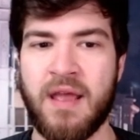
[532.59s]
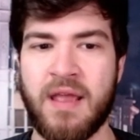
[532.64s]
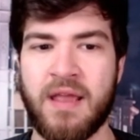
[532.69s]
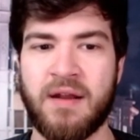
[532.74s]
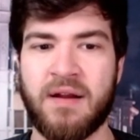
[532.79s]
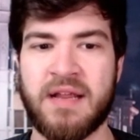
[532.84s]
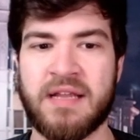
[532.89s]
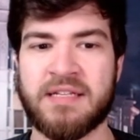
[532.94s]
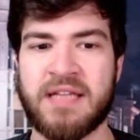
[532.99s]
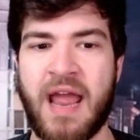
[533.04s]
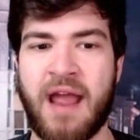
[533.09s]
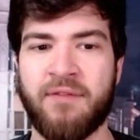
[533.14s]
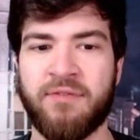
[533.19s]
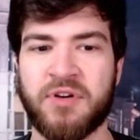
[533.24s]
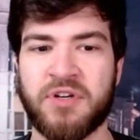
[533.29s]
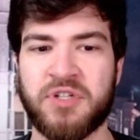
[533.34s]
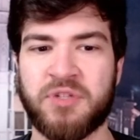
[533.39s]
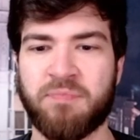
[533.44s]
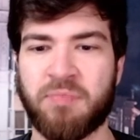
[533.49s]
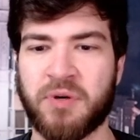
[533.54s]
You know, his
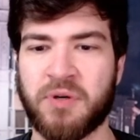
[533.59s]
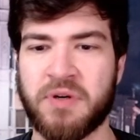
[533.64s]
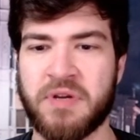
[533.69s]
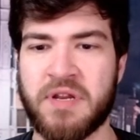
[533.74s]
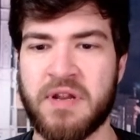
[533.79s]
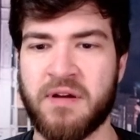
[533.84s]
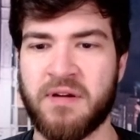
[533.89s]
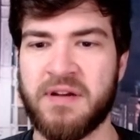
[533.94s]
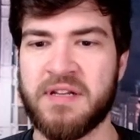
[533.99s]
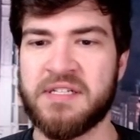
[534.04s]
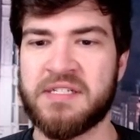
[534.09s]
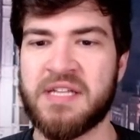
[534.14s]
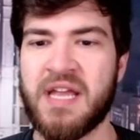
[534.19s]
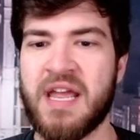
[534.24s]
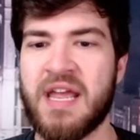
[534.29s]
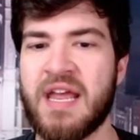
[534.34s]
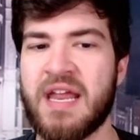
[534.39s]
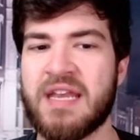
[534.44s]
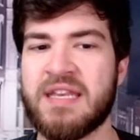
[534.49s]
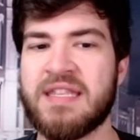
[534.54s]
average per year is
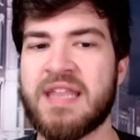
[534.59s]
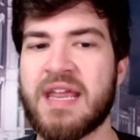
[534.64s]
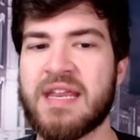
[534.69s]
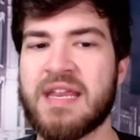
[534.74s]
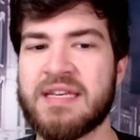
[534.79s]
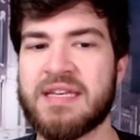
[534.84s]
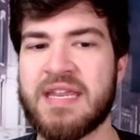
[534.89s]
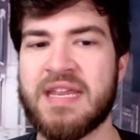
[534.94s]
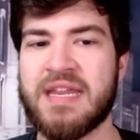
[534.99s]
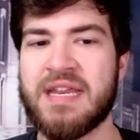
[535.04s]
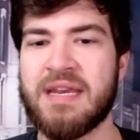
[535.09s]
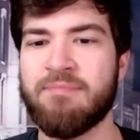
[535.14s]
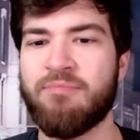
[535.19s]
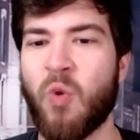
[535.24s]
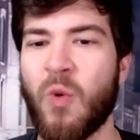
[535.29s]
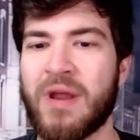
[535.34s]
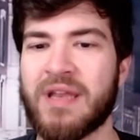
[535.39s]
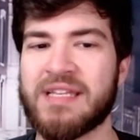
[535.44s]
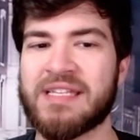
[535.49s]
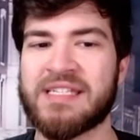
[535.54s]

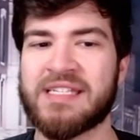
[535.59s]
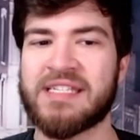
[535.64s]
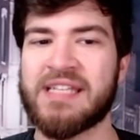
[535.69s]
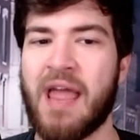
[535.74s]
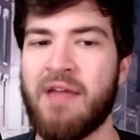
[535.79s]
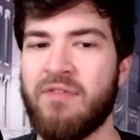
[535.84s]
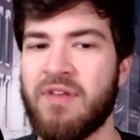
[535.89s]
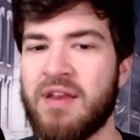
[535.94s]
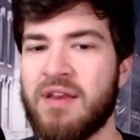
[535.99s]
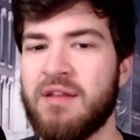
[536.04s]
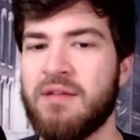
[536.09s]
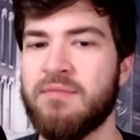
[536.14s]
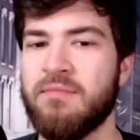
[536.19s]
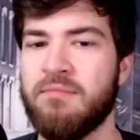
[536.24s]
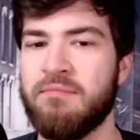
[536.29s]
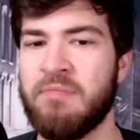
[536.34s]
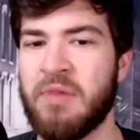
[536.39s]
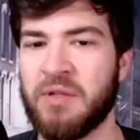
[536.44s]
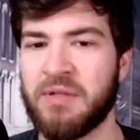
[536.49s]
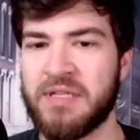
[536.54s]
$19.7
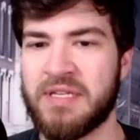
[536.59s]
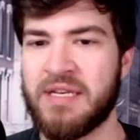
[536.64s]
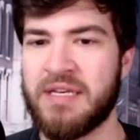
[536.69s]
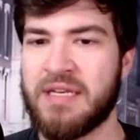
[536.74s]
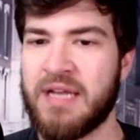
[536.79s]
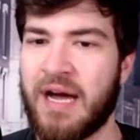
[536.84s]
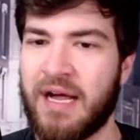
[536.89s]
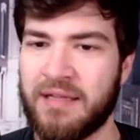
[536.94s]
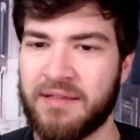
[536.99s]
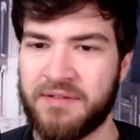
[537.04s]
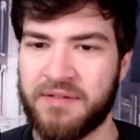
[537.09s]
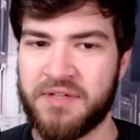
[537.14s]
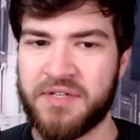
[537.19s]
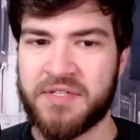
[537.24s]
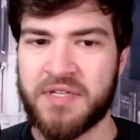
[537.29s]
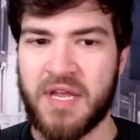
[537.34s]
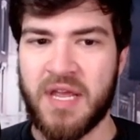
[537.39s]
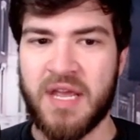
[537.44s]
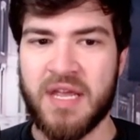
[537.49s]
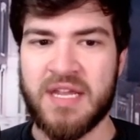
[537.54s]
million
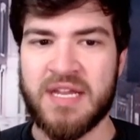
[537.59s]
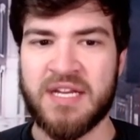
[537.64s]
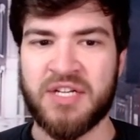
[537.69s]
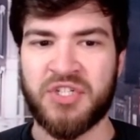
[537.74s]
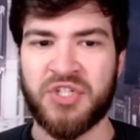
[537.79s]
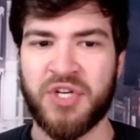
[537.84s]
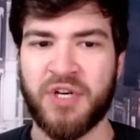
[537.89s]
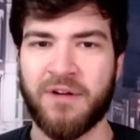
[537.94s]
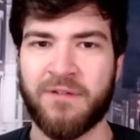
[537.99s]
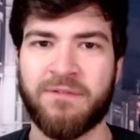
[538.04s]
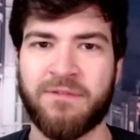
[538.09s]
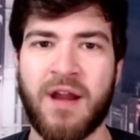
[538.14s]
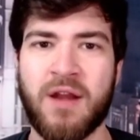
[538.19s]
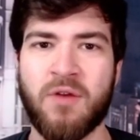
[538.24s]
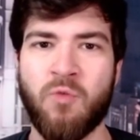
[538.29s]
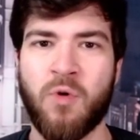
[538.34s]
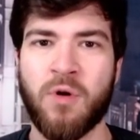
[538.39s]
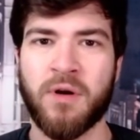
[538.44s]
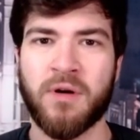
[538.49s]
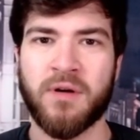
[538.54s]
each year. Fred
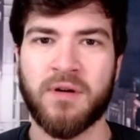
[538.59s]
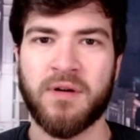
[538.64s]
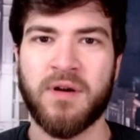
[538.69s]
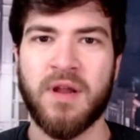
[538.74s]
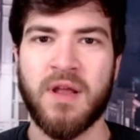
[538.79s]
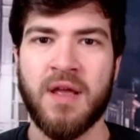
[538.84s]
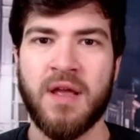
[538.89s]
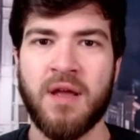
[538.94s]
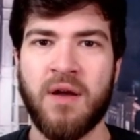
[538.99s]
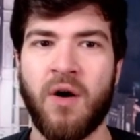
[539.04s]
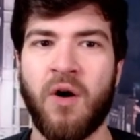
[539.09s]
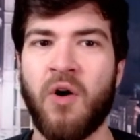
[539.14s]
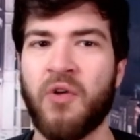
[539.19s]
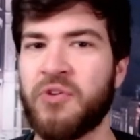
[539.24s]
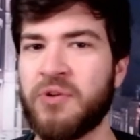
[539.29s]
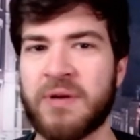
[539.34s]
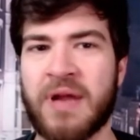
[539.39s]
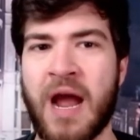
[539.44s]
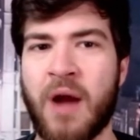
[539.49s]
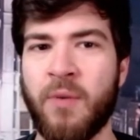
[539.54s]
Warner
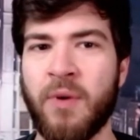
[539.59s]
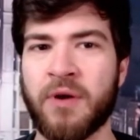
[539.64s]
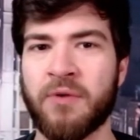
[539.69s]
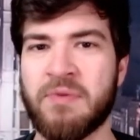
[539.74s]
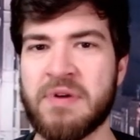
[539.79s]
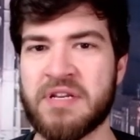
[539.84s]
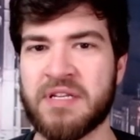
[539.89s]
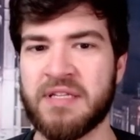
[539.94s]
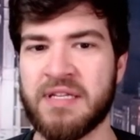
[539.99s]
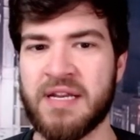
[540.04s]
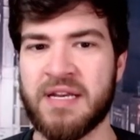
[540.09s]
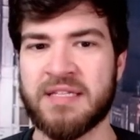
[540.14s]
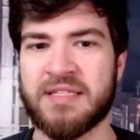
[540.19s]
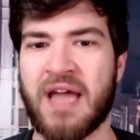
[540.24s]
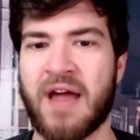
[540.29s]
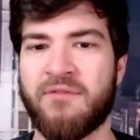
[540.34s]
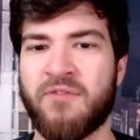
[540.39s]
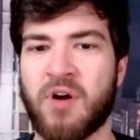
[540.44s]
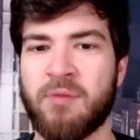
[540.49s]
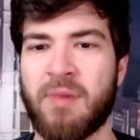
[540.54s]
also got one recently and is
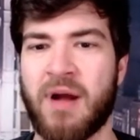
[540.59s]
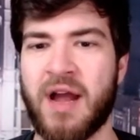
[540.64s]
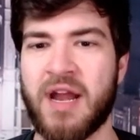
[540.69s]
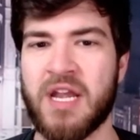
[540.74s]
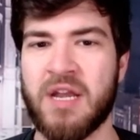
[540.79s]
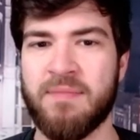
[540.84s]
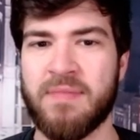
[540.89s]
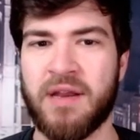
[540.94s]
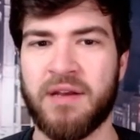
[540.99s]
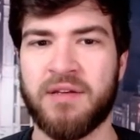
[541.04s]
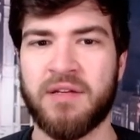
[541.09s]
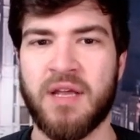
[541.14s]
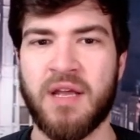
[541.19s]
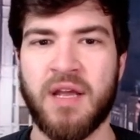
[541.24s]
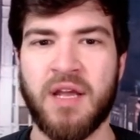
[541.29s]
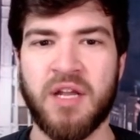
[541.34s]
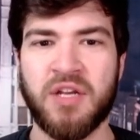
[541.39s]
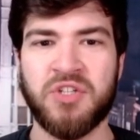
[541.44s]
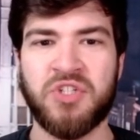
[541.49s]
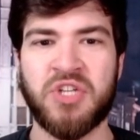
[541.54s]
not far behind him at
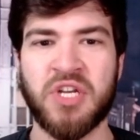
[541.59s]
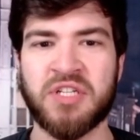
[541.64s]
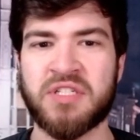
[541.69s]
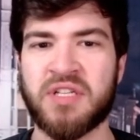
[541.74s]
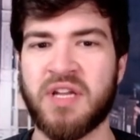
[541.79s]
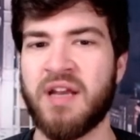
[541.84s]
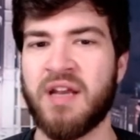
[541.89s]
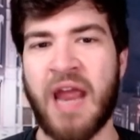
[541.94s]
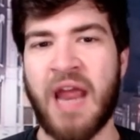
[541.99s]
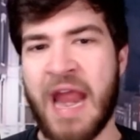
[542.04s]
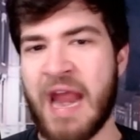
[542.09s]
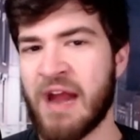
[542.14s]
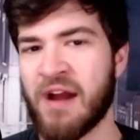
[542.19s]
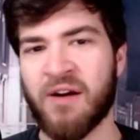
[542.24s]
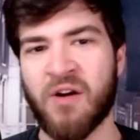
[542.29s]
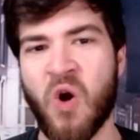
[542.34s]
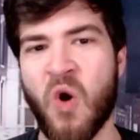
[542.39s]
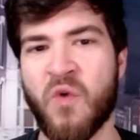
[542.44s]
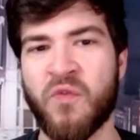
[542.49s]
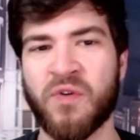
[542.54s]
just a
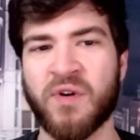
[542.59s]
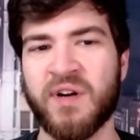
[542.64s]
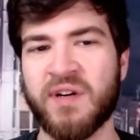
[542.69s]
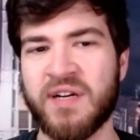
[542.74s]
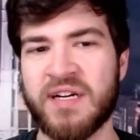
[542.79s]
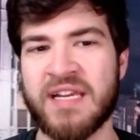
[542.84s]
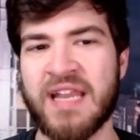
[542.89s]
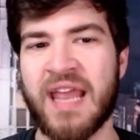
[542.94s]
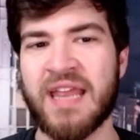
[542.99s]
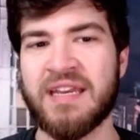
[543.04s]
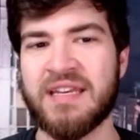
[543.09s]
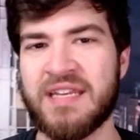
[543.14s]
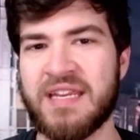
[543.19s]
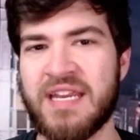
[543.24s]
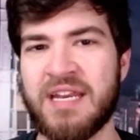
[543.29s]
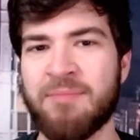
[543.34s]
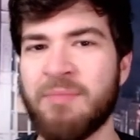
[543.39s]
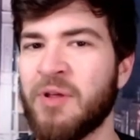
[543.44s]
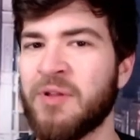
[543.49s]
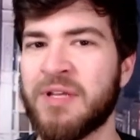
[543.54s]
hair over
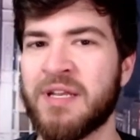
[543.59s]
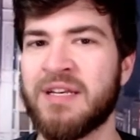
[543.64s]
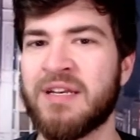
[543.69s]
$19 million